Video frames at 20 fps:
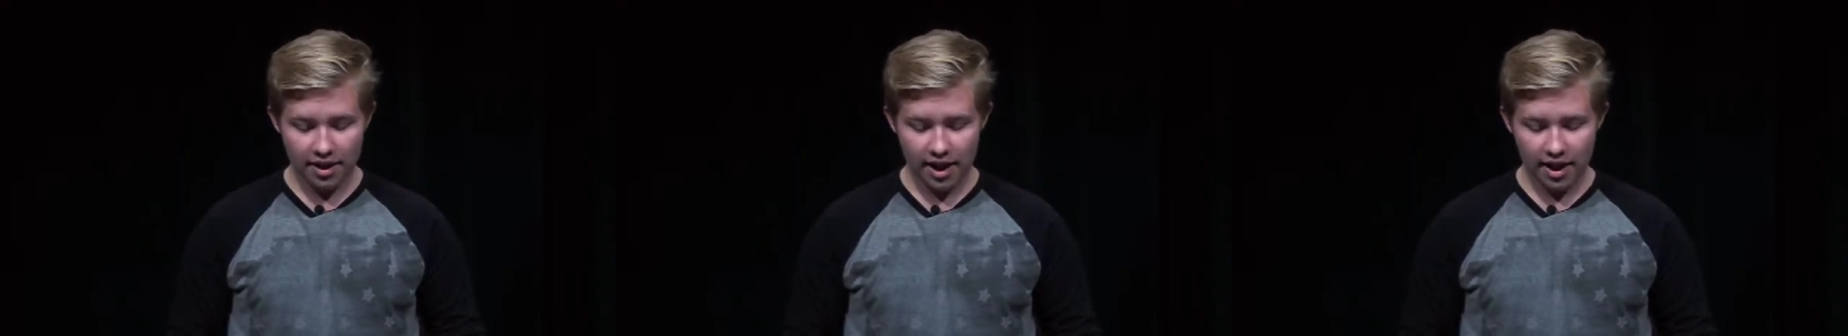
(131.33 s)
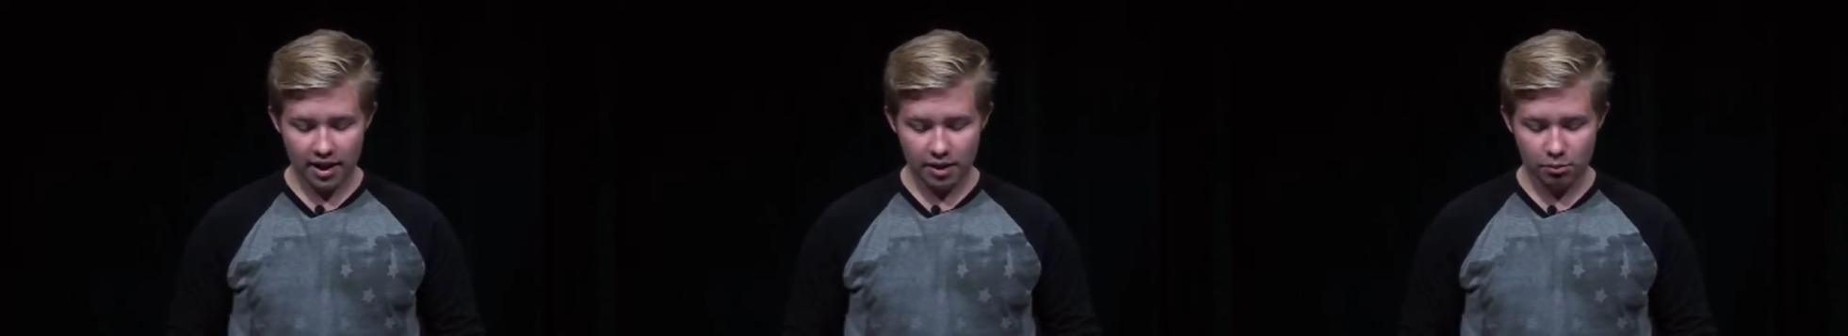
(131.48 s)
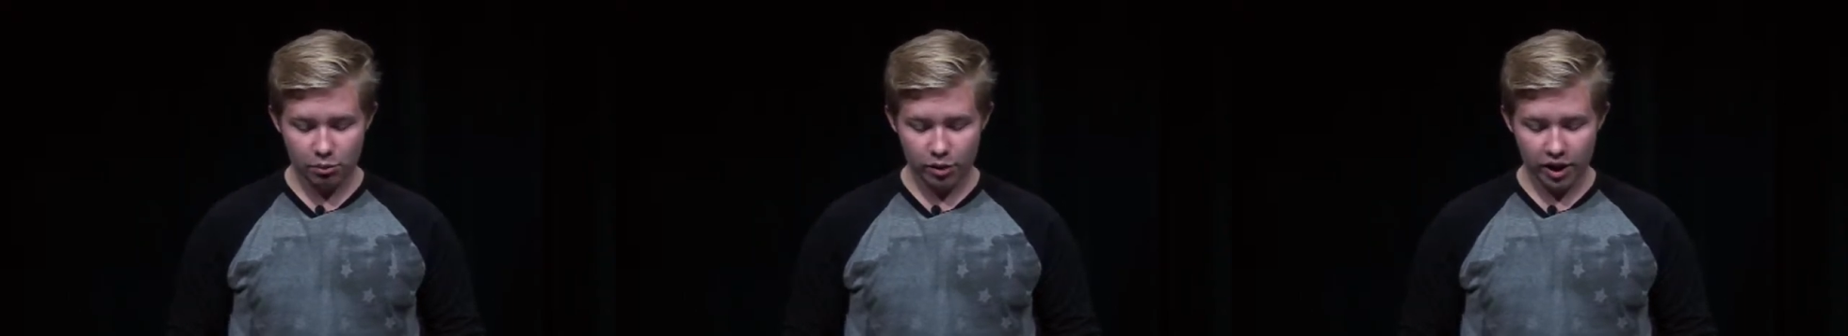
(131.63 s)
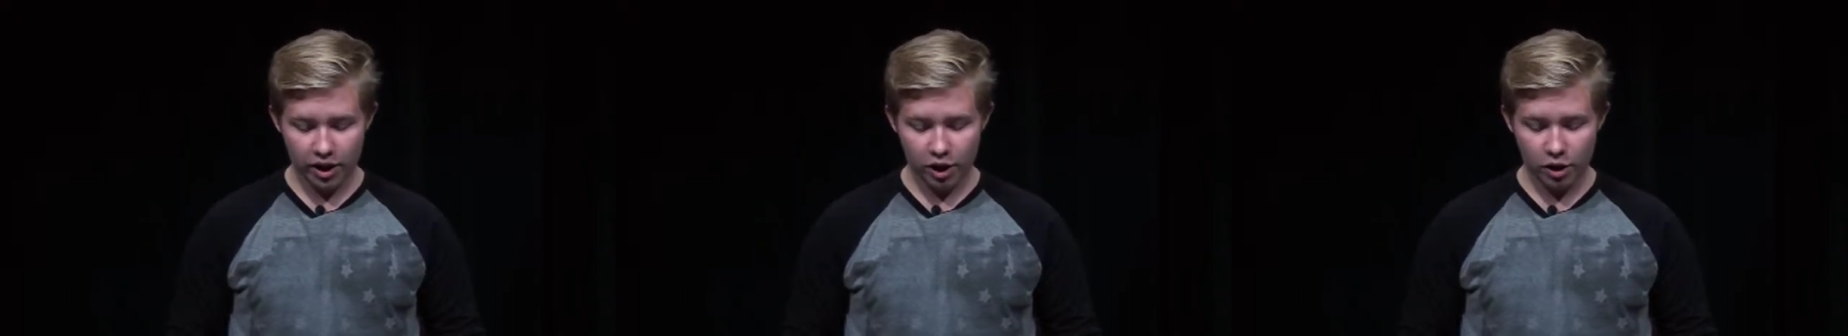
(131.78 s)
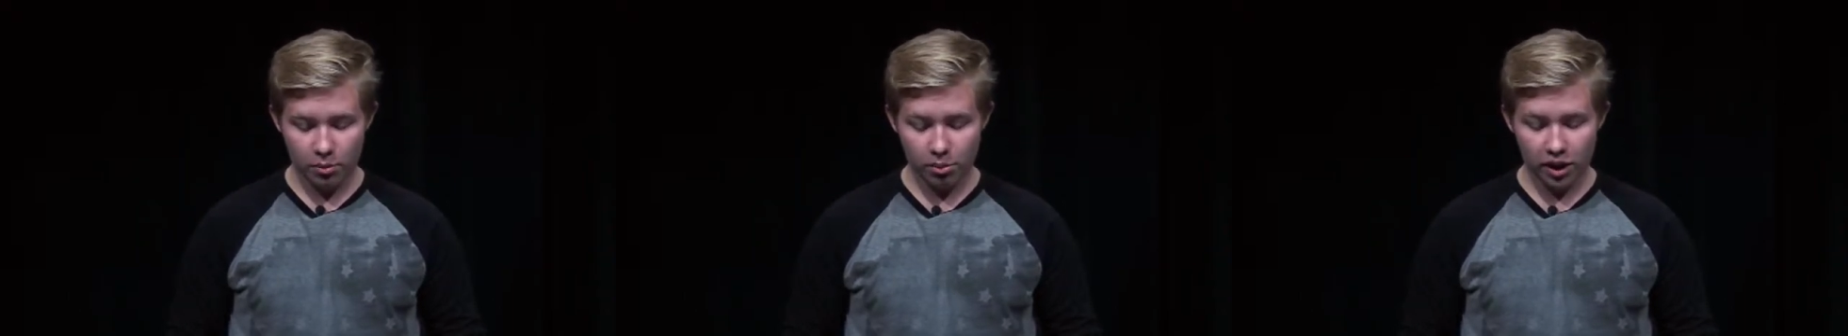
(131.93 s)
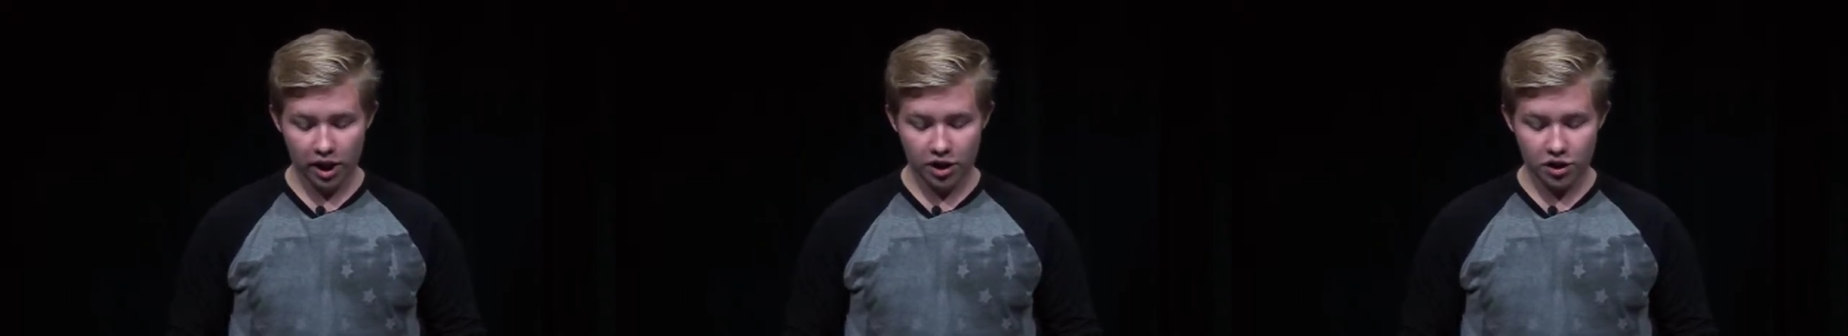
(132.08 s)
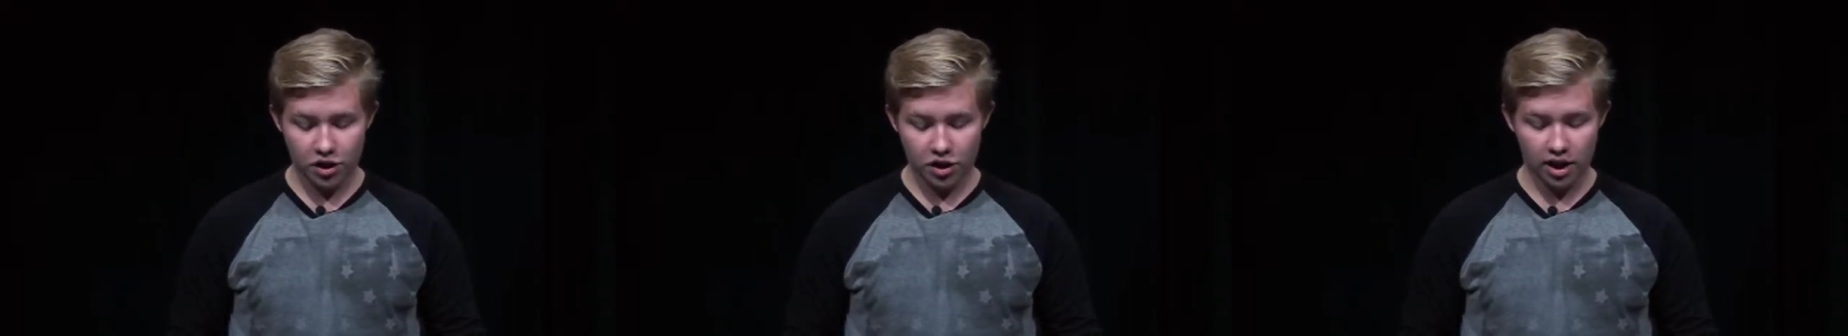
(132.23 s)
day to bring your
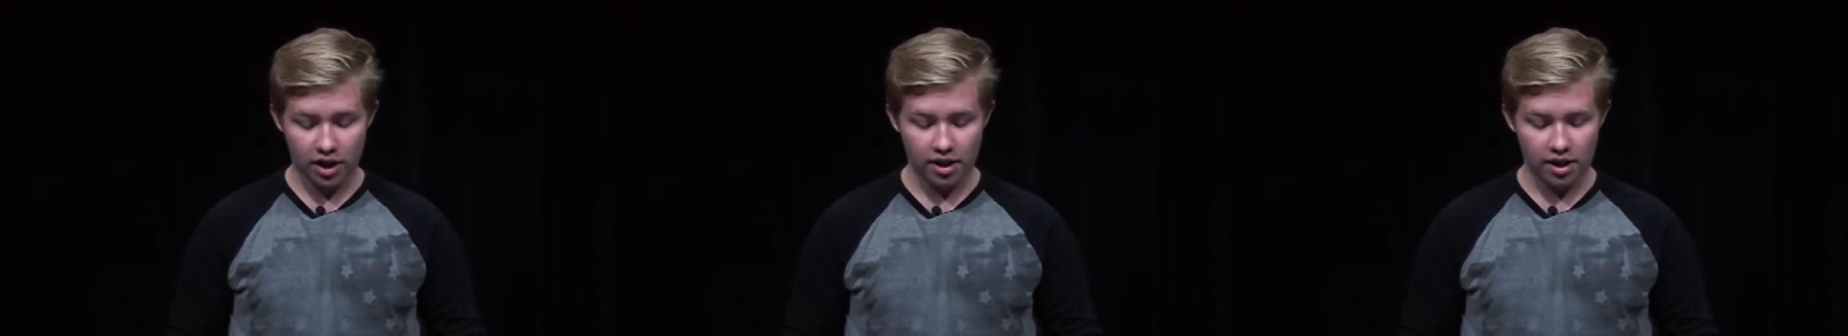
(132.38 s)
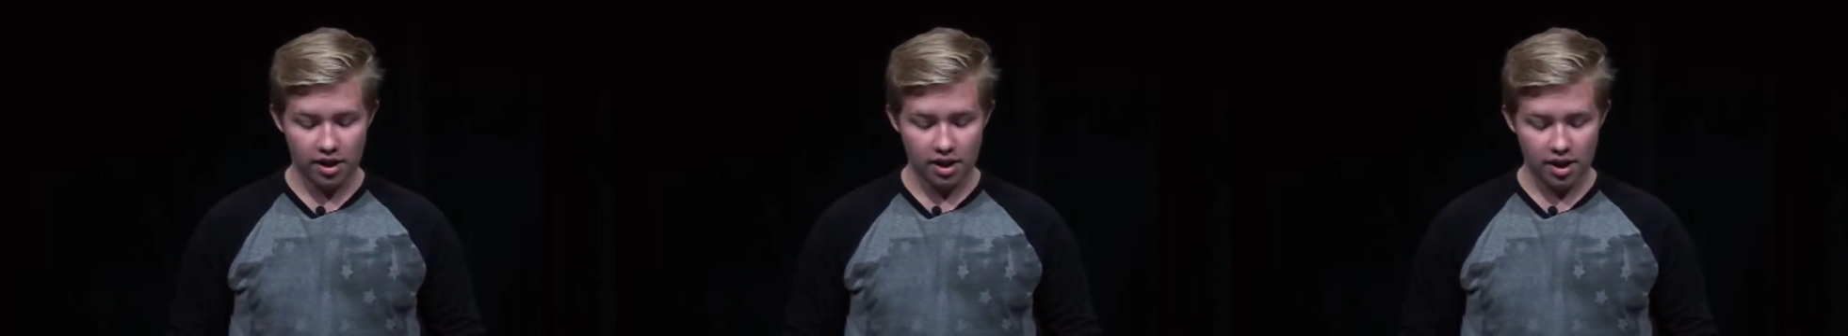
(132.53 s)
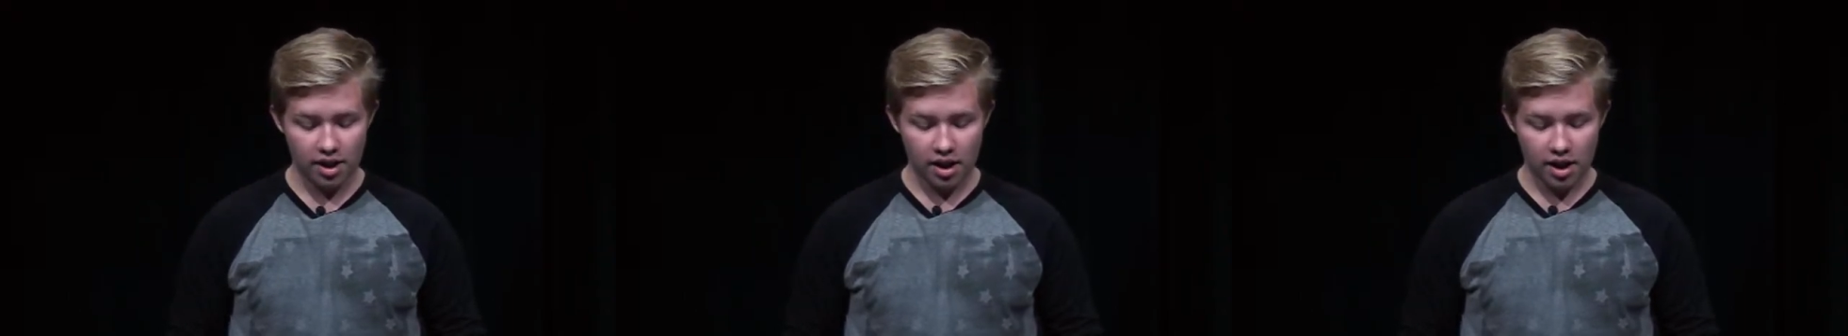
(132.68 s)
pledge sheet.